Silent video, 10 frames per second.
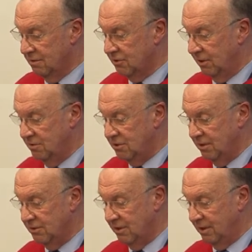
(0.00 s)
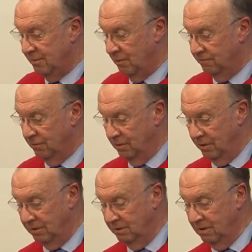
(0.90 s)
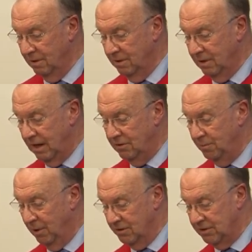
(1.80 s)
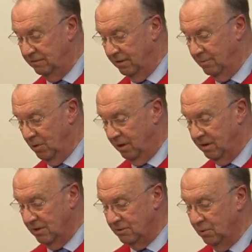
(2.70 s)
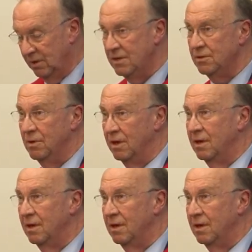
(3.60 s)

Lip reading: solutions that I put forward in the policy framework. Is we need to work